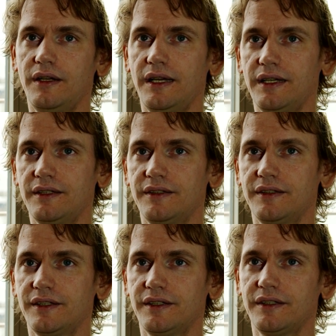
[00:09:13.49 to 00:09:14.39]
and
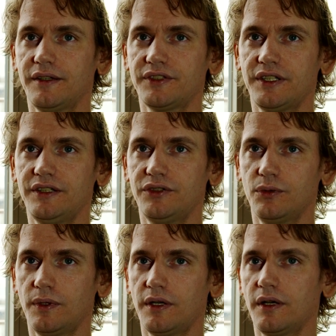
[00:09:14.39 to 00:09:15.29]
after it you
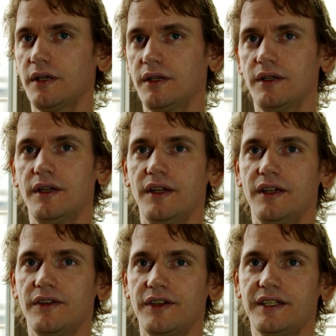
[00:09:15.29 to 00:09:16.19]
were
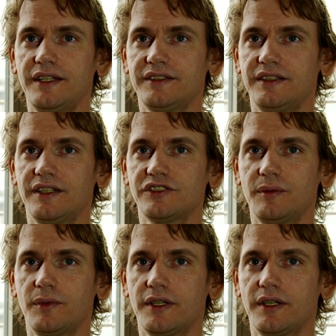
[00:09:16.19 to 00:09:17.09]
3 days in a
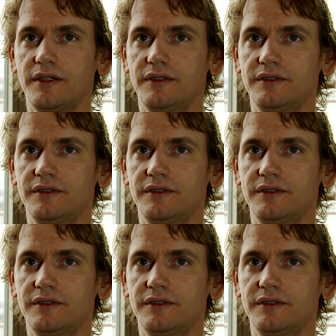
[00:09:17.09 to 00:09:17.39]
chamber there.